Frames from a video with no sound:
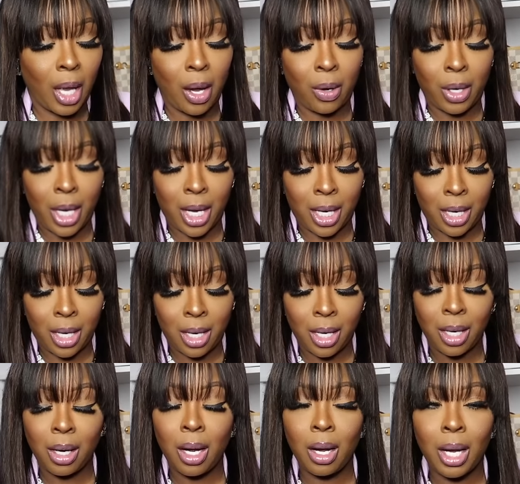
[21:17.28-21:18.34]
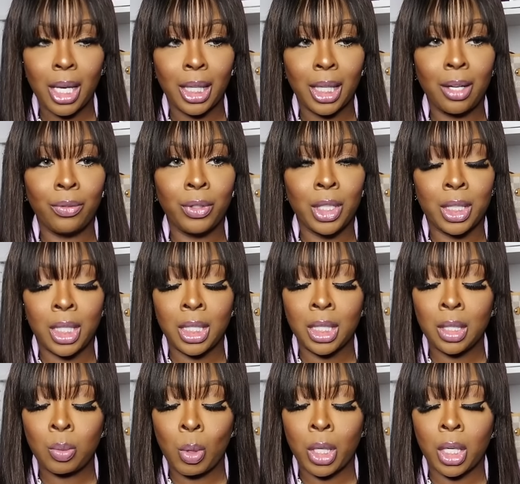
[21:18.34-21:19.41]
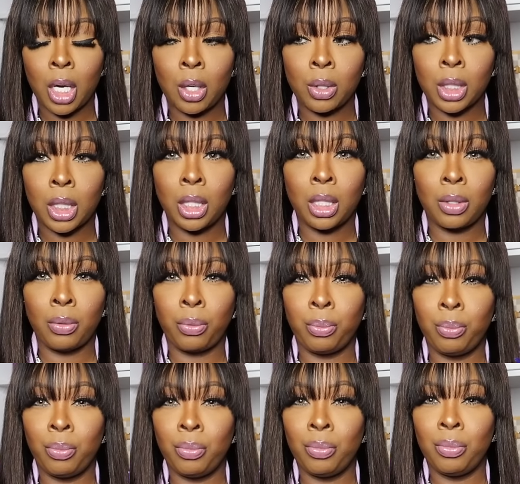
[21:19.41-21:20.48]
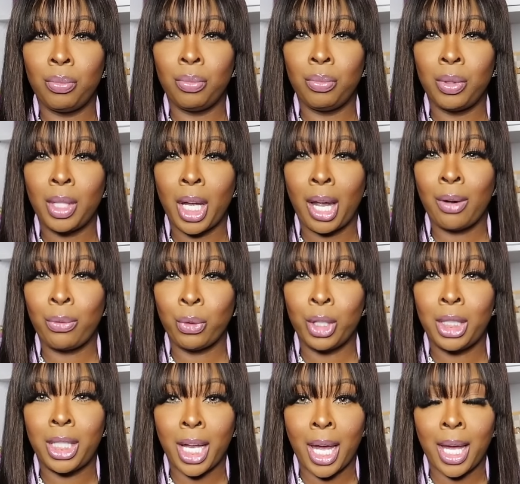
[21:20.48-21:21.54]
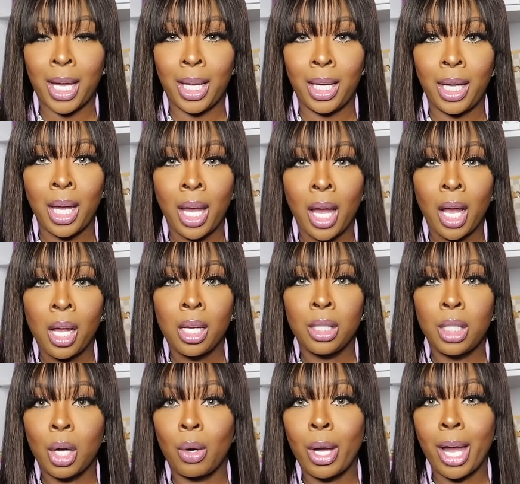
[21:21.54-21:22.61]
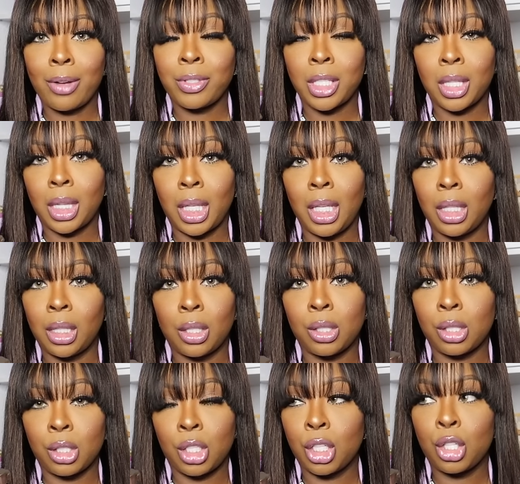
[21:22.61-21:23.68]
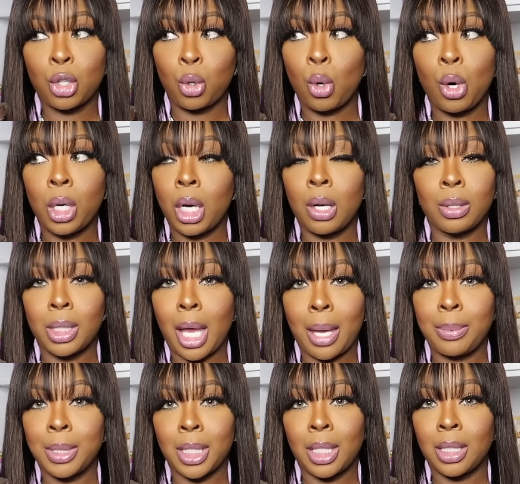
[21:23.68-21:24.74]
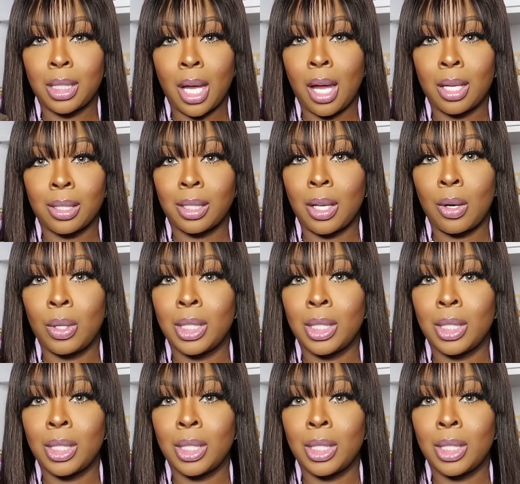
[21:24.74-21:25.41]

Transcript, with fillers: Okay. Oh, I love this. This is one of those good everyday, don't have to think this, just throw it on type scents also.